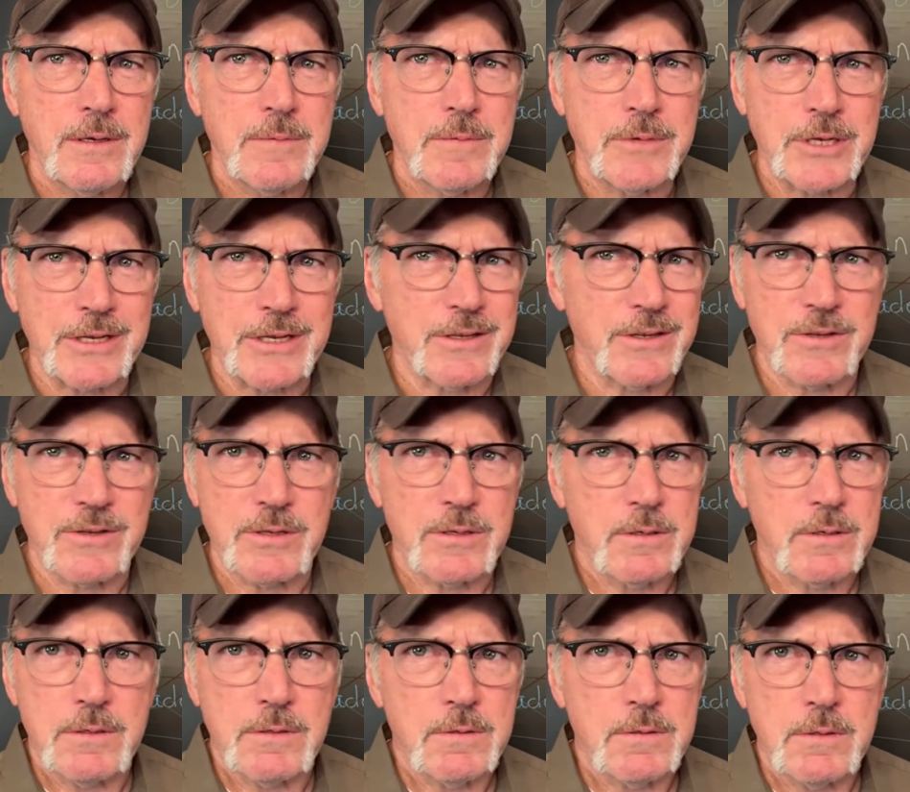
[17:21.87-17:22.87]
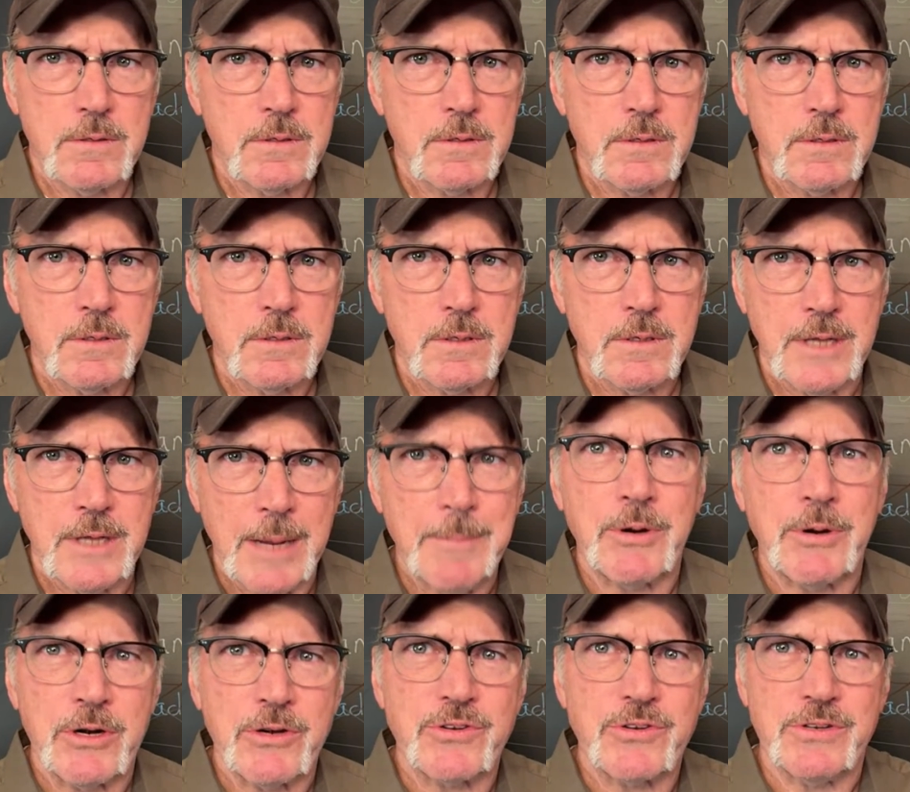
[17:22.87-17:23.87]
because that
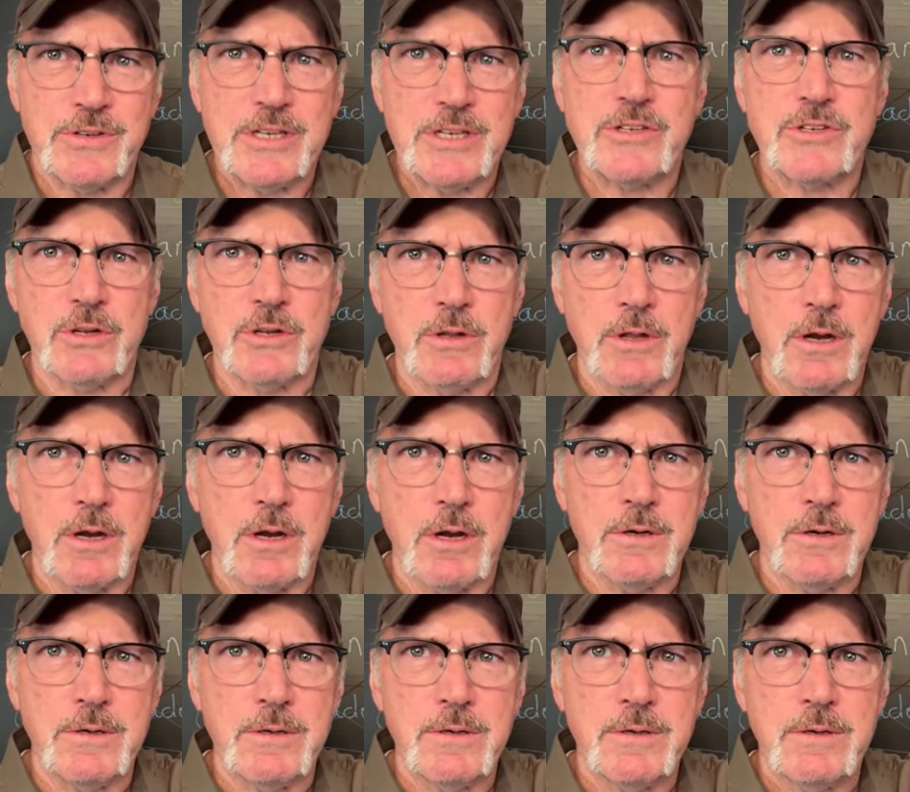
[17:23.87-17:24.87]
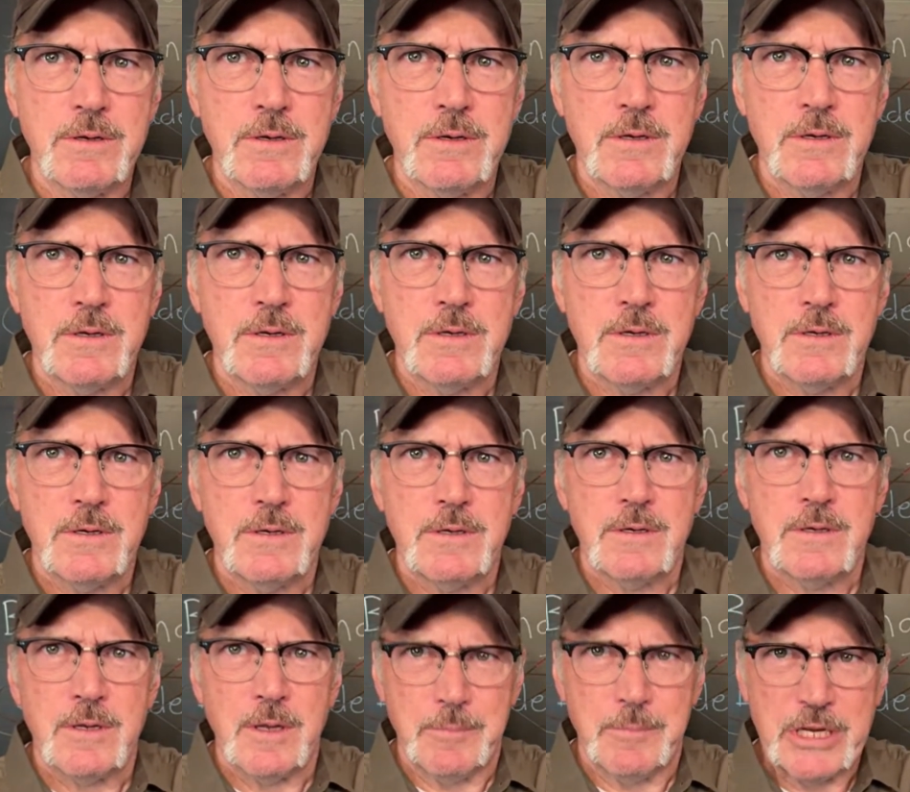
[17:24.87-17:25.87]
person needs to learn
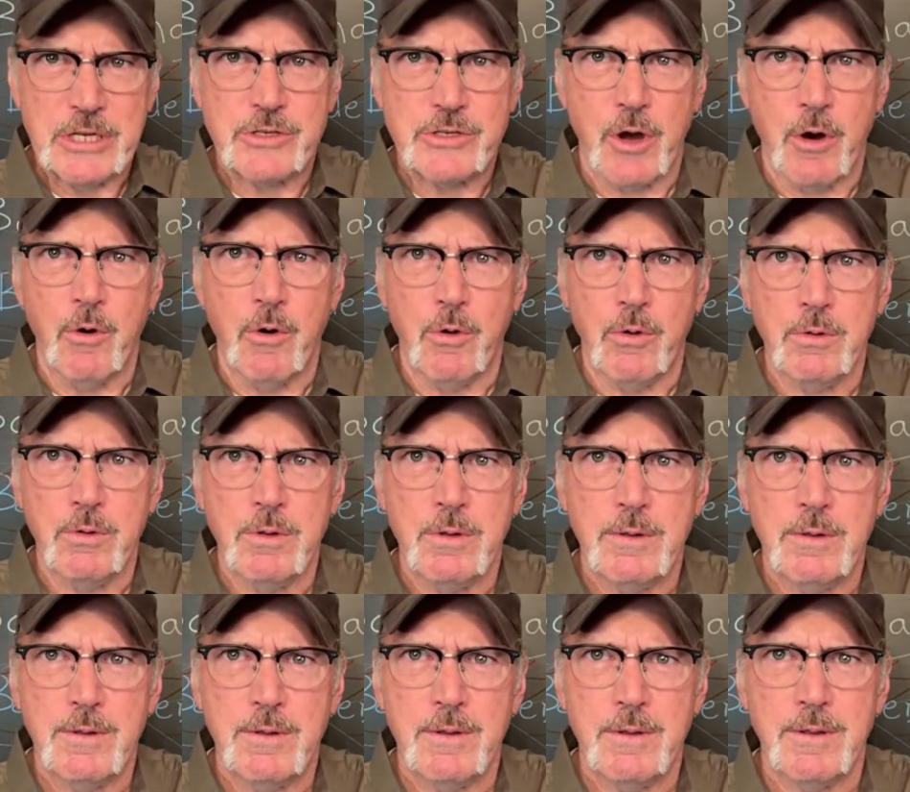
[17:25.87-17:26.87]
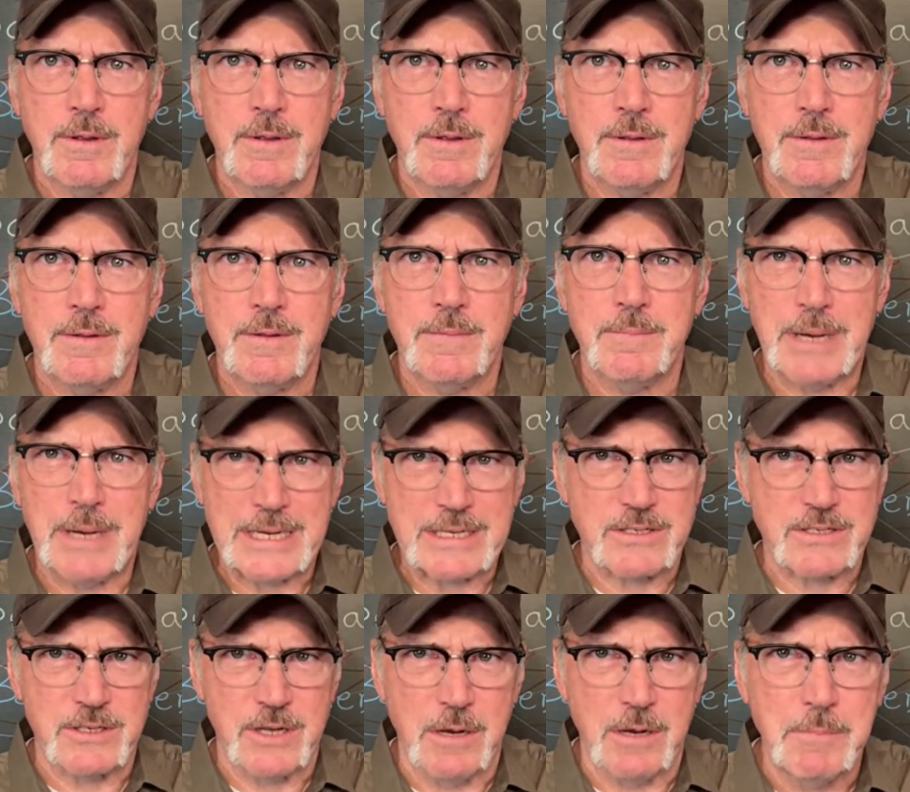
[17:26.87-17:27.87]
and be told by
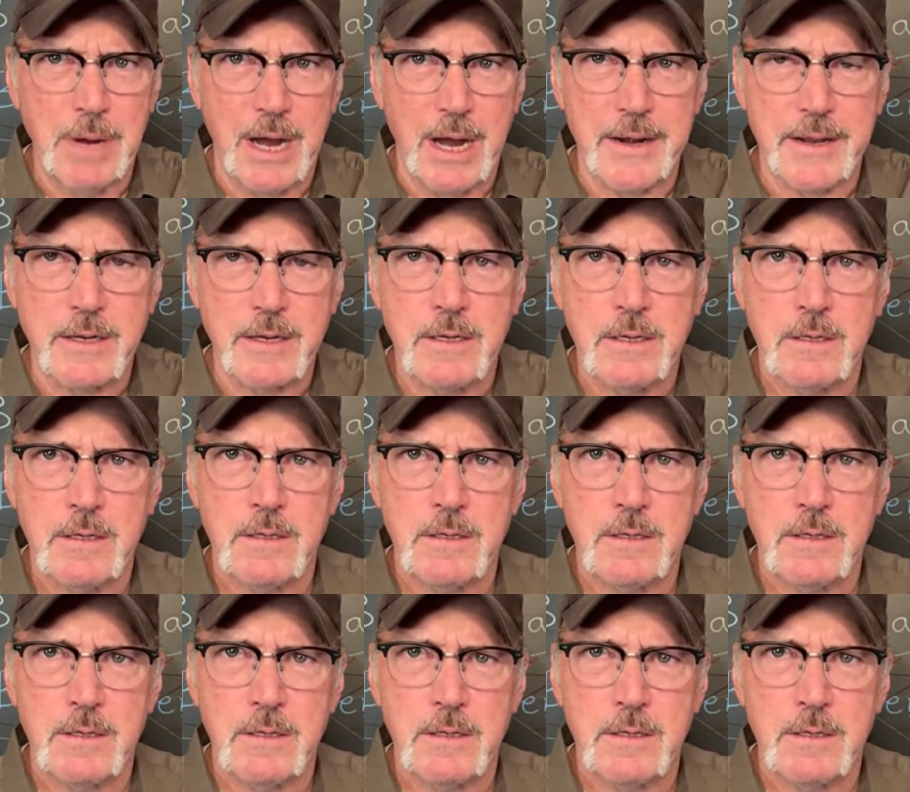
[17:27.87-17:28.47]
somebody